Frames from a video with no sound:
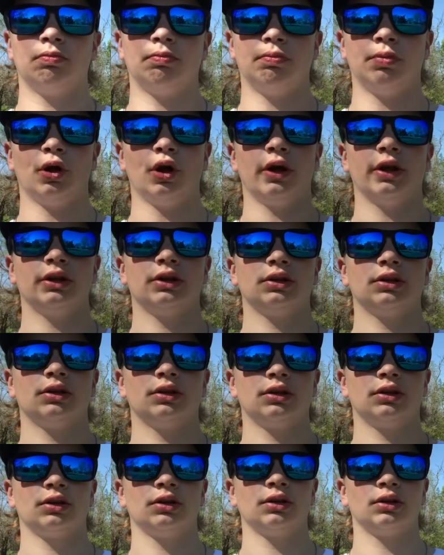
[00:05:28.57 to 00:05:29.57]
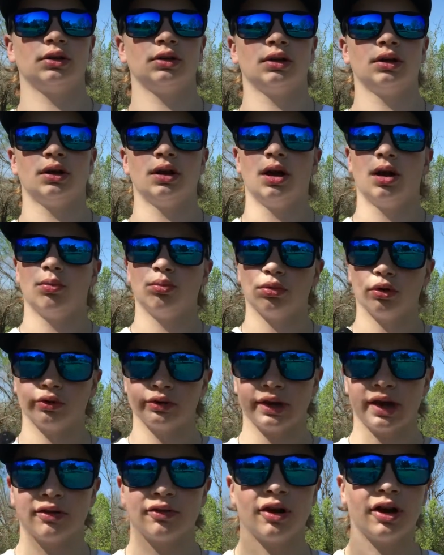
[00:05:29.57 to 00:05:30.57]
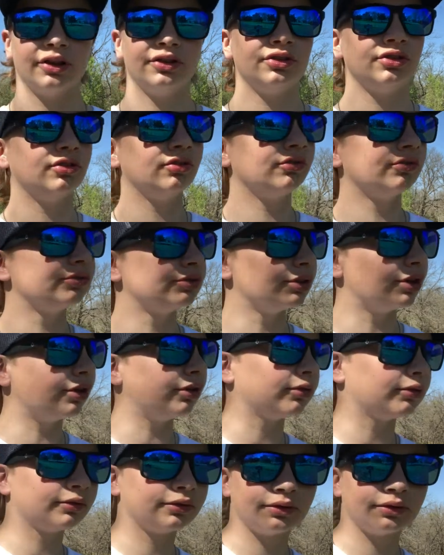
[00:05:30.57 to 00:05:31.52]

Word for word: but broke that rod too, so